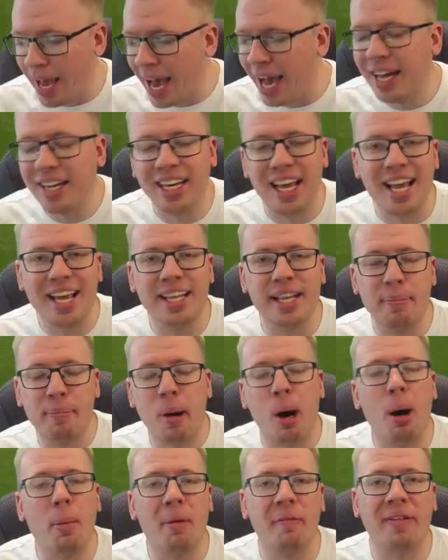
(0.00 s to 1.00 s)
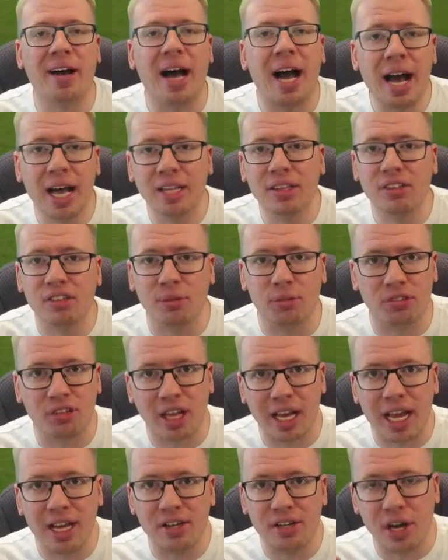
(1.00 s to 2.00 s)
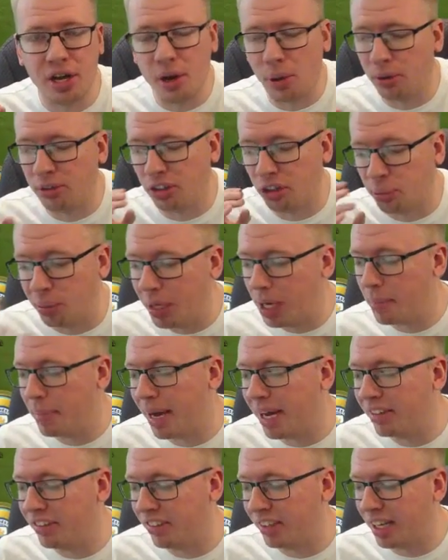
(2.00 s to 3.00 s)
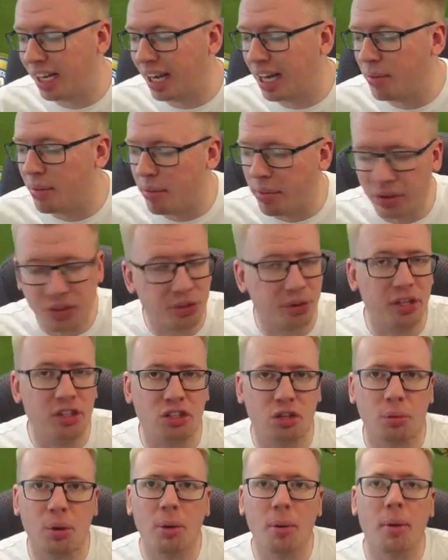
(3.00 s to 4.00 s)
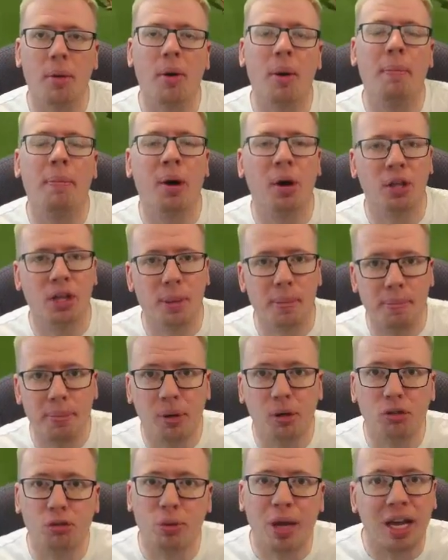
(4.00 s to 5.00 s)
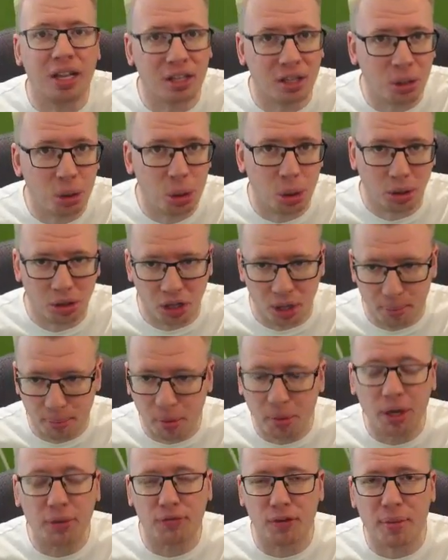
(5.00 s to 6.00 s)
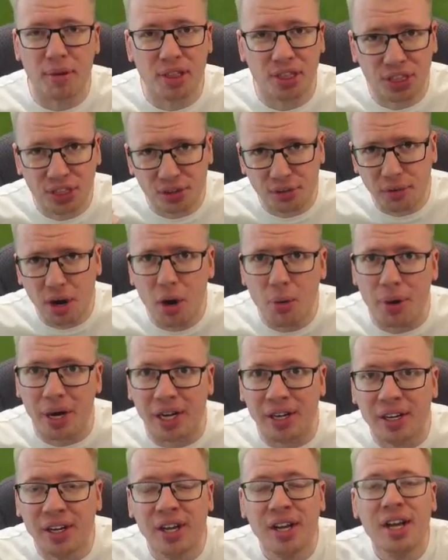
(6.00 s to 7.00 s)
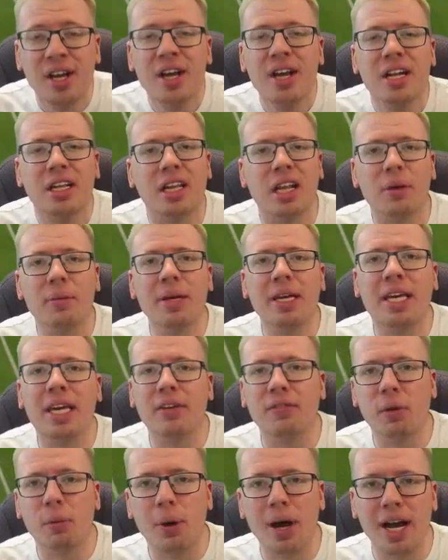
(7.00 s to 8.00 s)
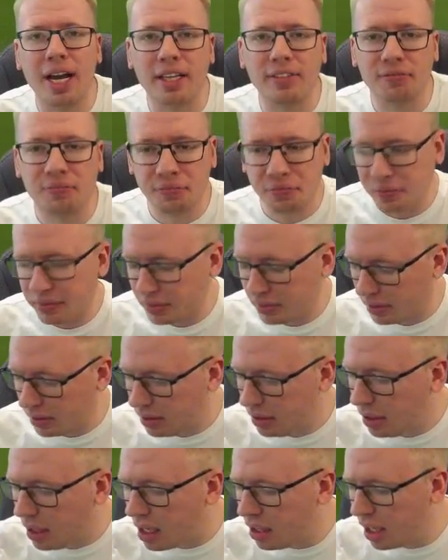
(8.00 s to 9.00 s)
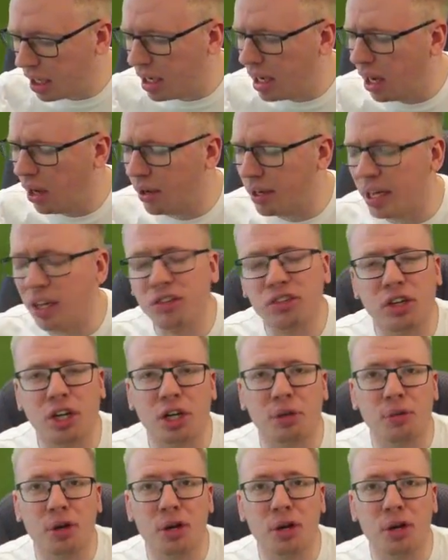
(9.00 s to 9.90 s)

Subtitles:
had it in the palm of our hands. It was there in the 90th minute, basically. We were 3-2 up, we were on part of the buzz, we had control of the ball, and from a throw-in that we give away, the guy has got to